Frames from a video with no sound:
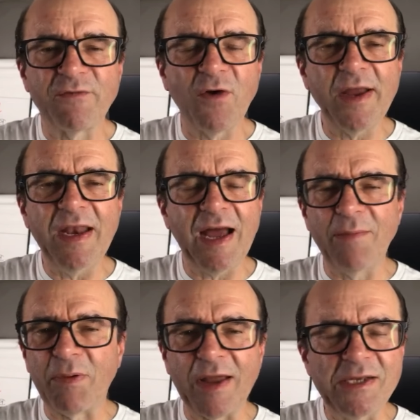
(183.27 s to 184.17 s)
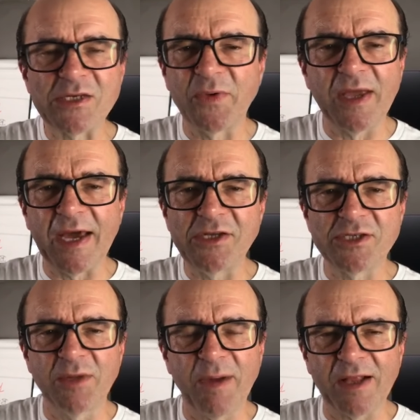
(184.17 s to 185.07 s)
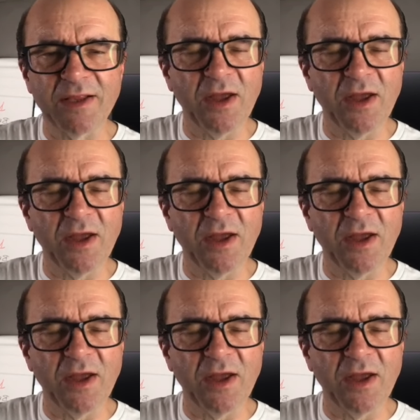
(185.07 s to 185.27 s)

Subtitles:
Find a place to engage in the battle.